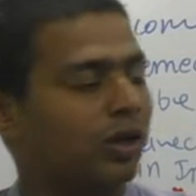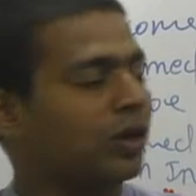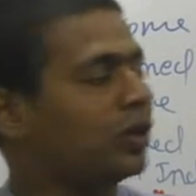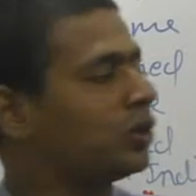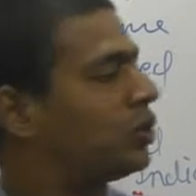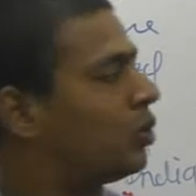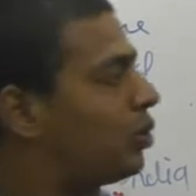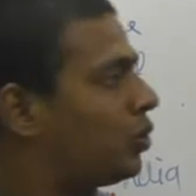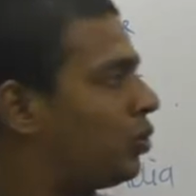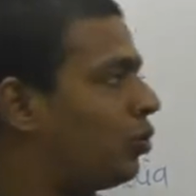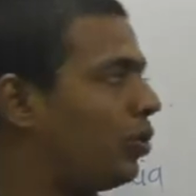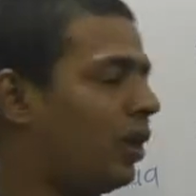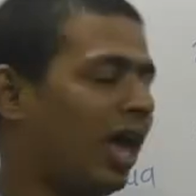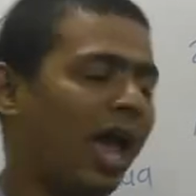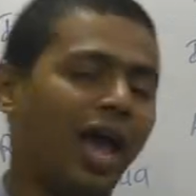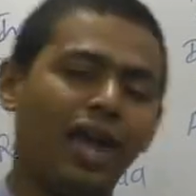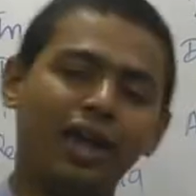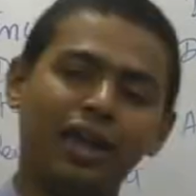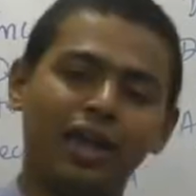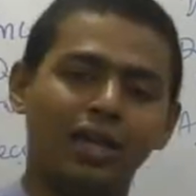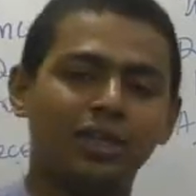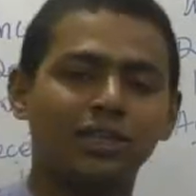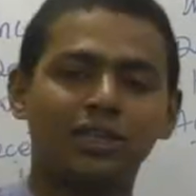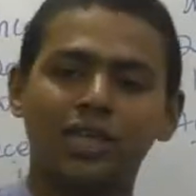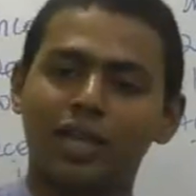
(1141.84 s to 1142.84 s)
So today I
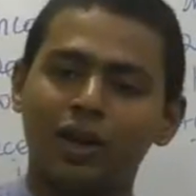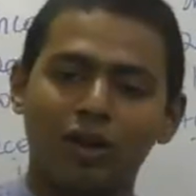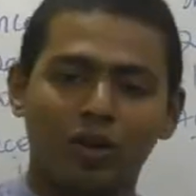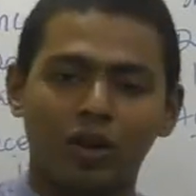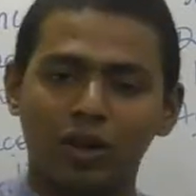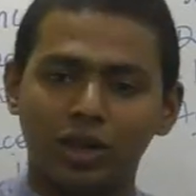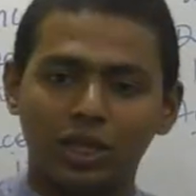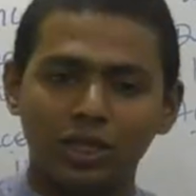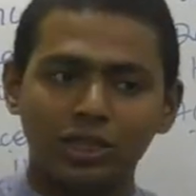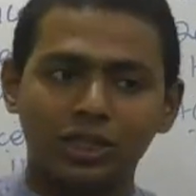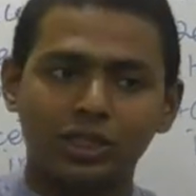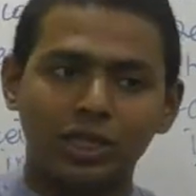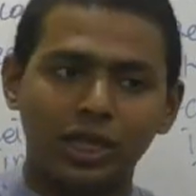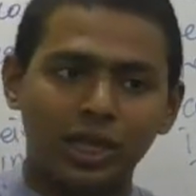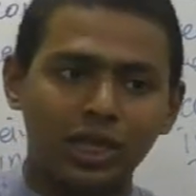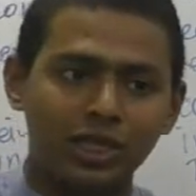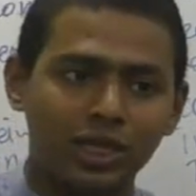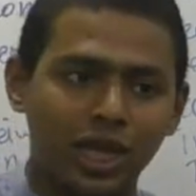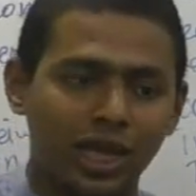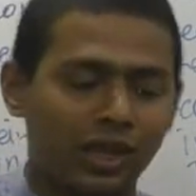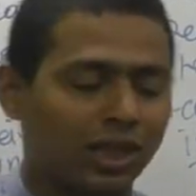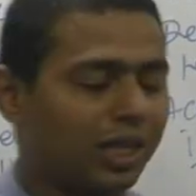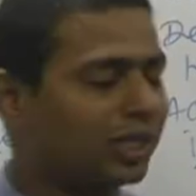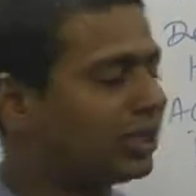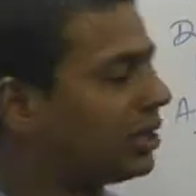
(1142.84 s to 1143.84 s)
can say all these things
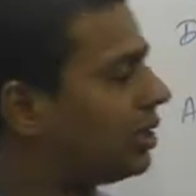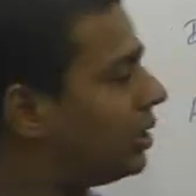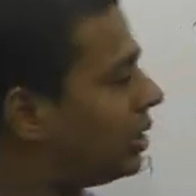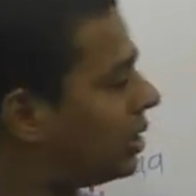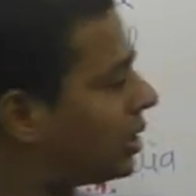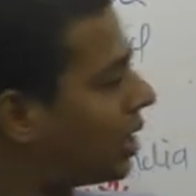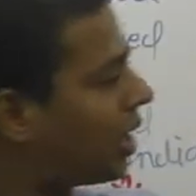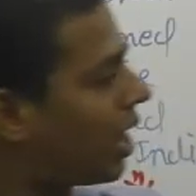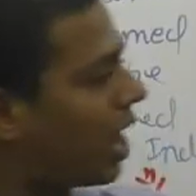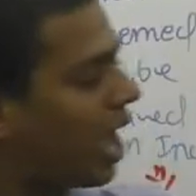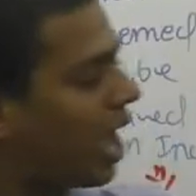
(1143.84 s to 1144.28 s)
and this, these are